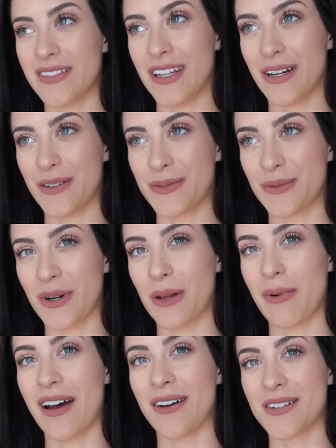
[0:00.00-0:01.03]
you know, where
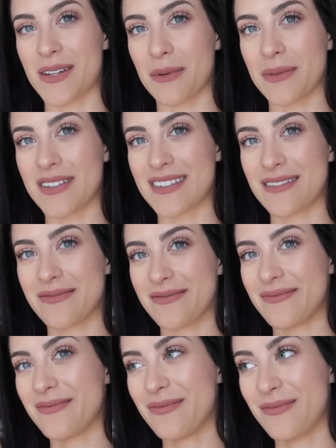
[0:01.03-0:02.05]
you buy all your supplements.
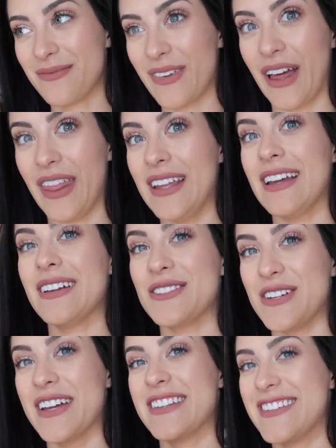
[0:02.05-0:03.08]
The
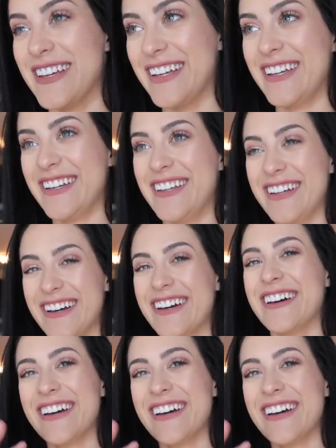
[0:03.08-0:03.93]
GNC.